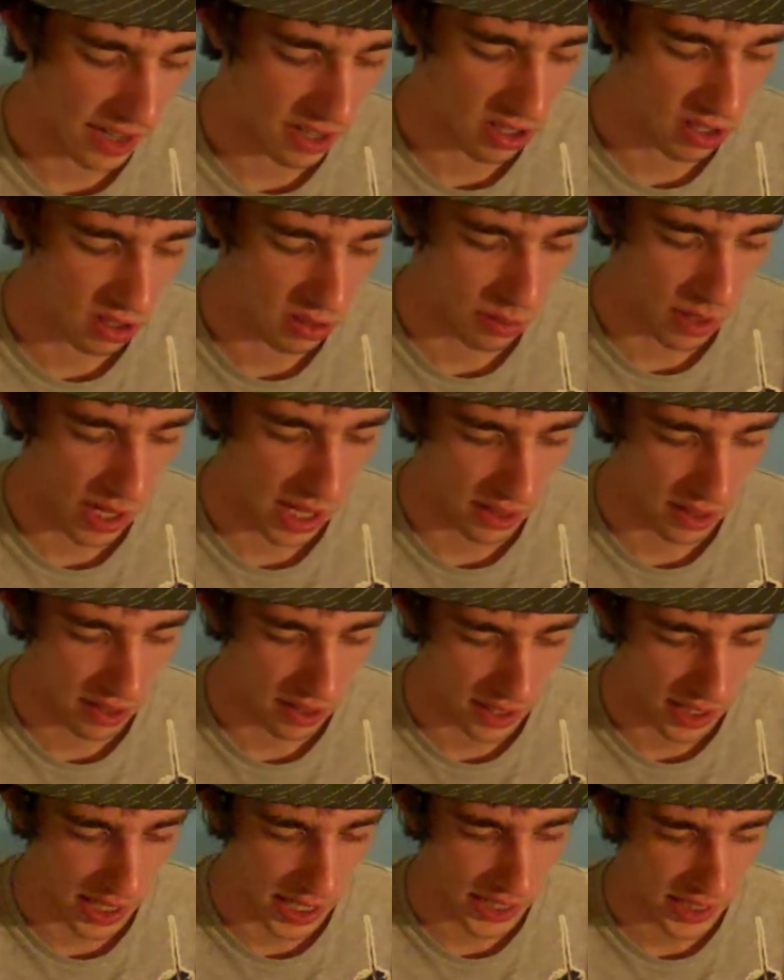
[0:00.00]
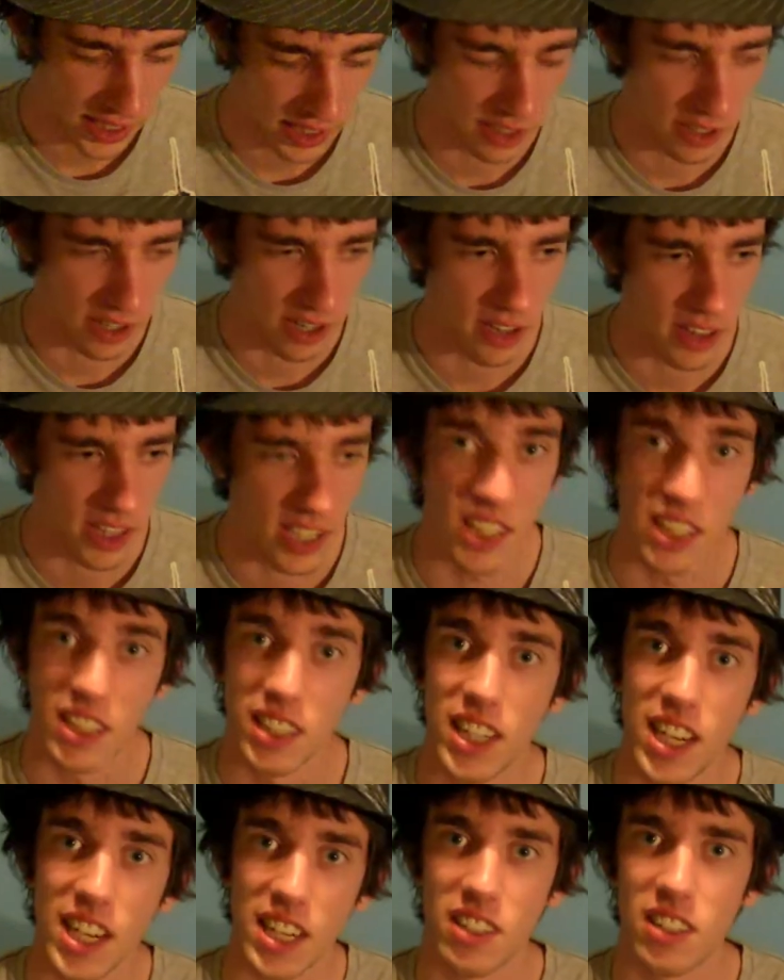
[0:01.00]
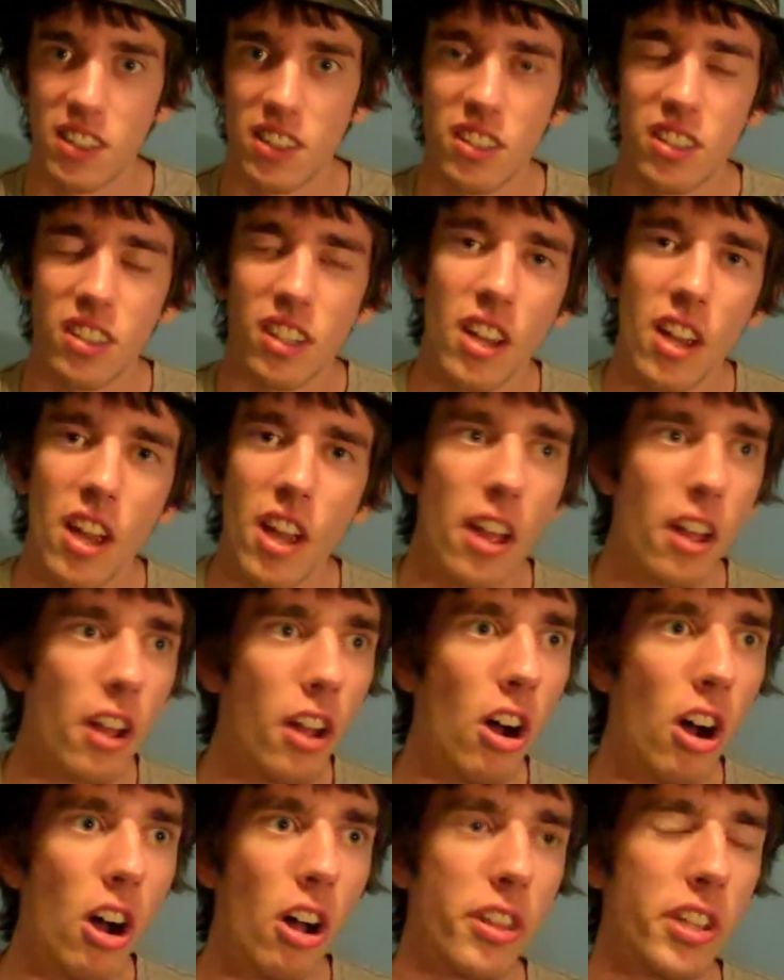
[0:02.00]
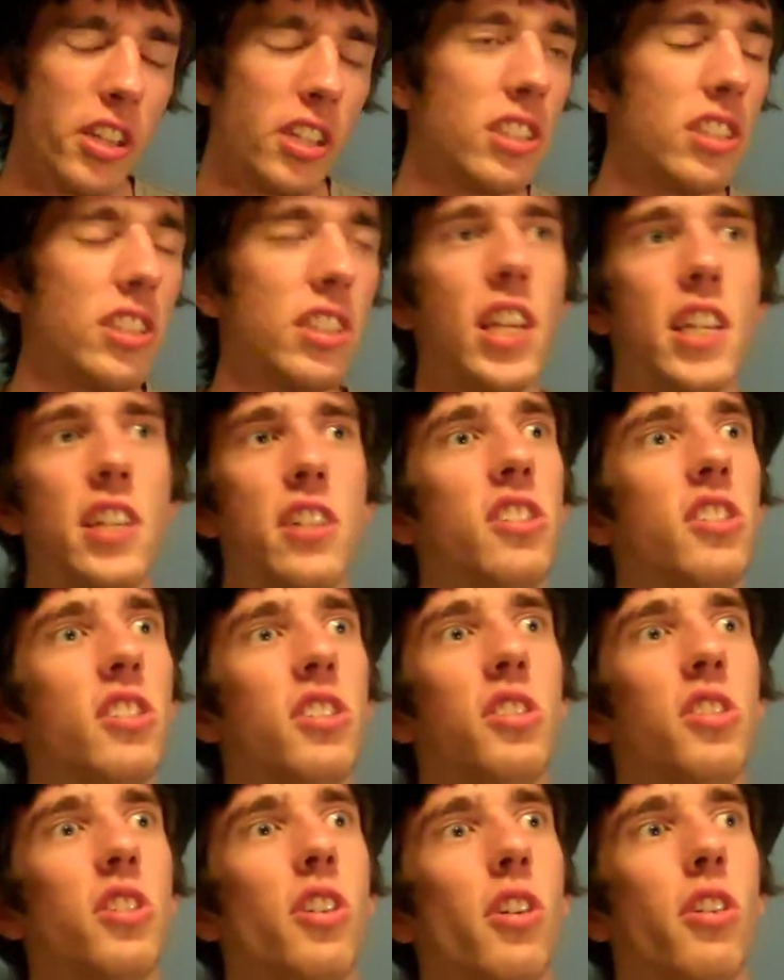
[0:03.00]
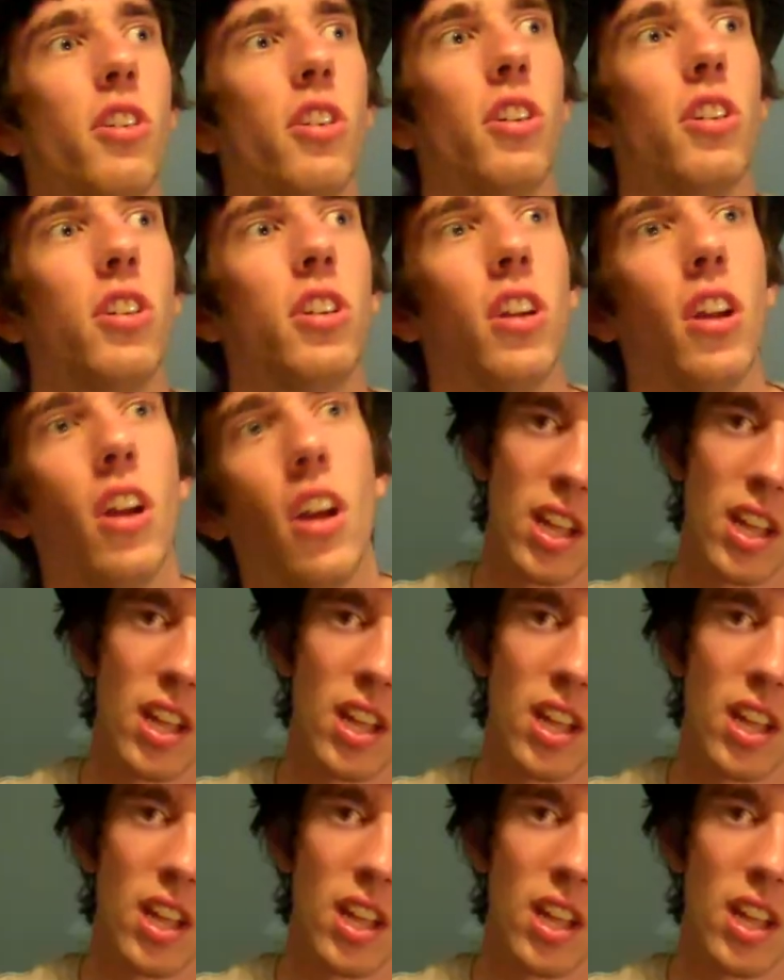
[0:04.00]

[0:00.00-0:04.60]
added as well, the assists. Oh, the assists are so good.